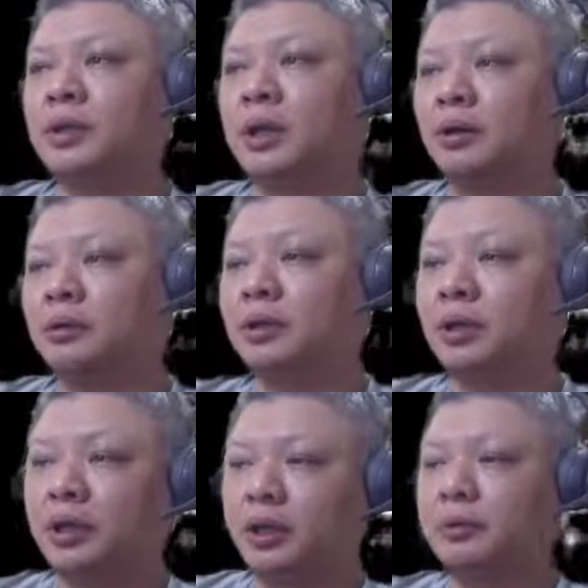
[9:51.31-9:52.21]
Now,
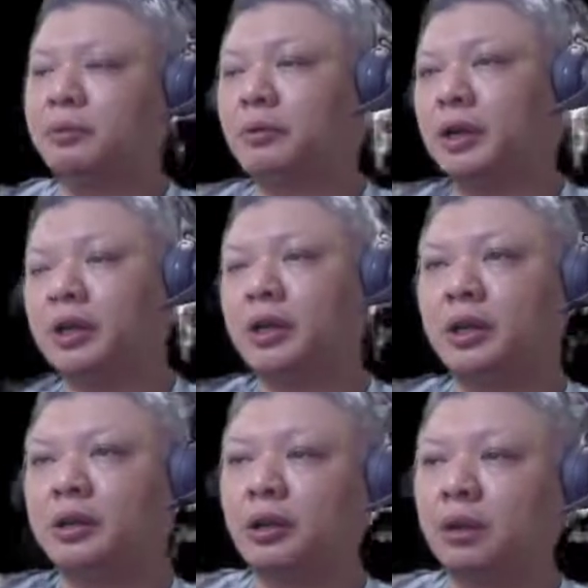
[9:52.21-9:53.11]
red
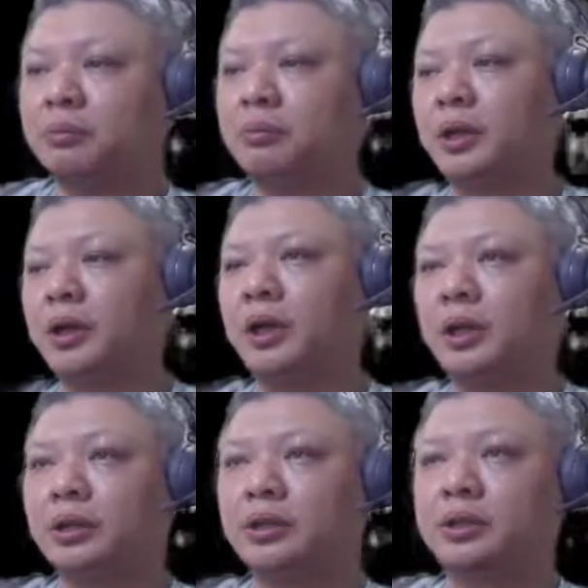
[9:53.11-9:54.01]
cannot play